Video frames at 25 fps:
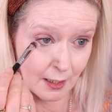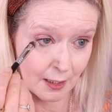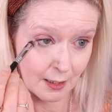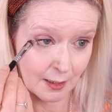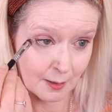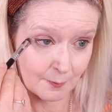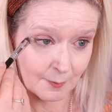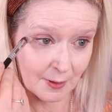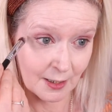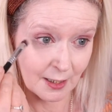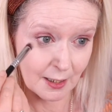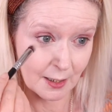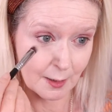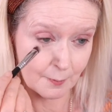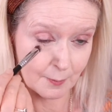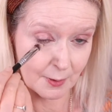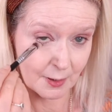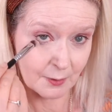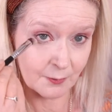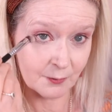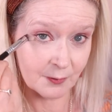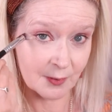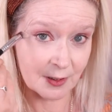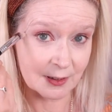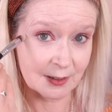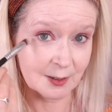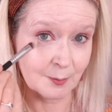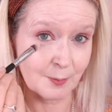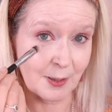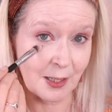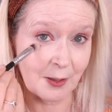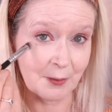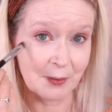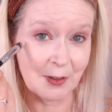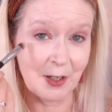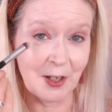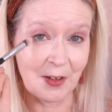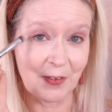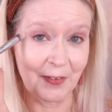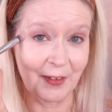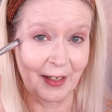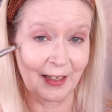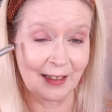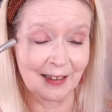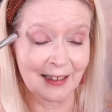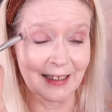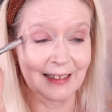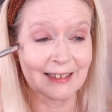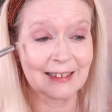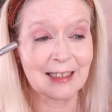making a big fuss about nothing.
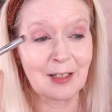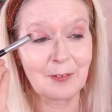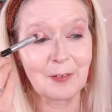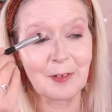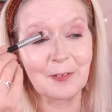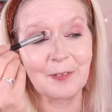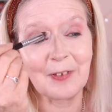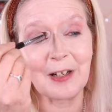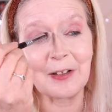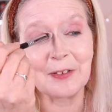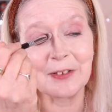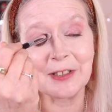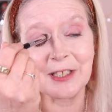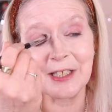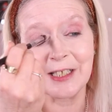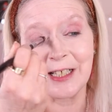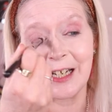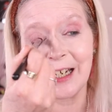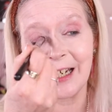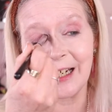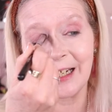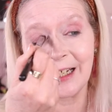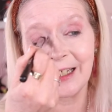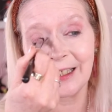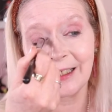That's how I felt today,